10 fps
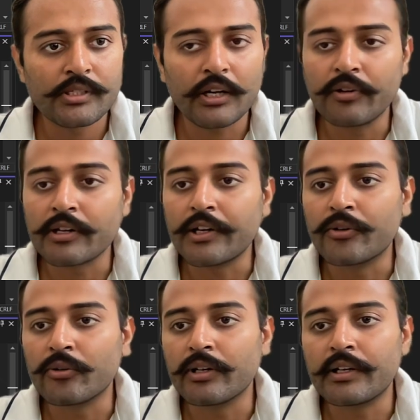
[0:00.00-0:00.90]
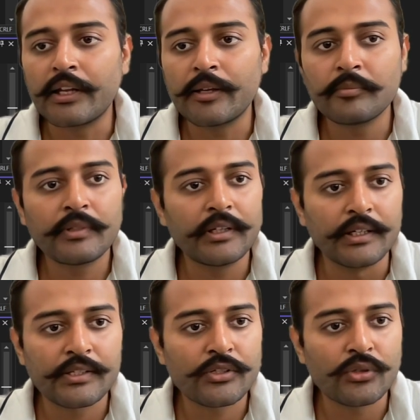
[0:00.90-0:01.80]
our controller name?
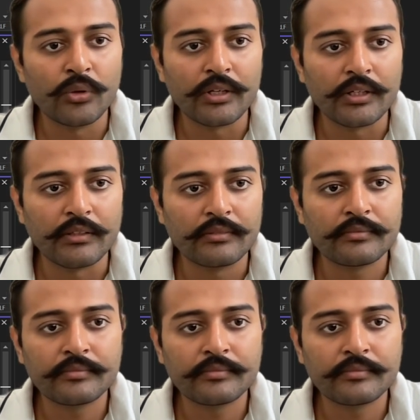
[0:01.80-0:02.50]
It's token